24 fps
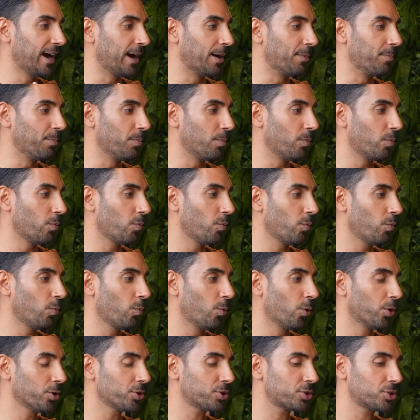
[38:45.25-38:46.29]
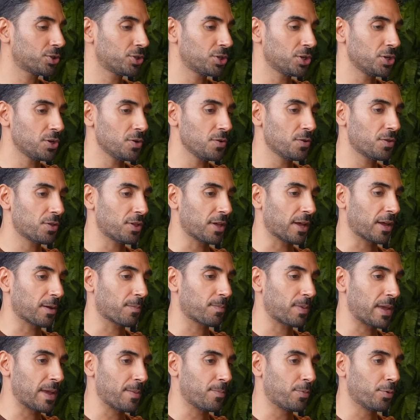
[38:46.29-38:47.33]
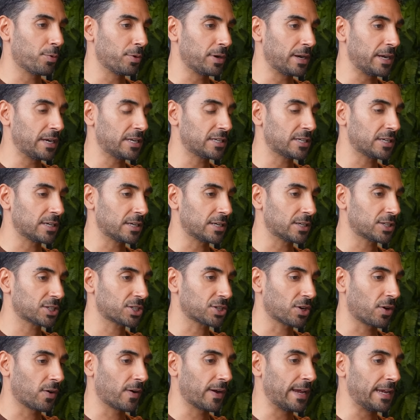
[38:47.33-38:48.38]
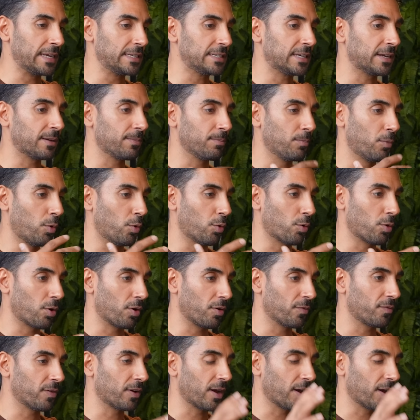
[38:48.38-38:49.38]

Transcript: um, what do you think people need to start eating more of?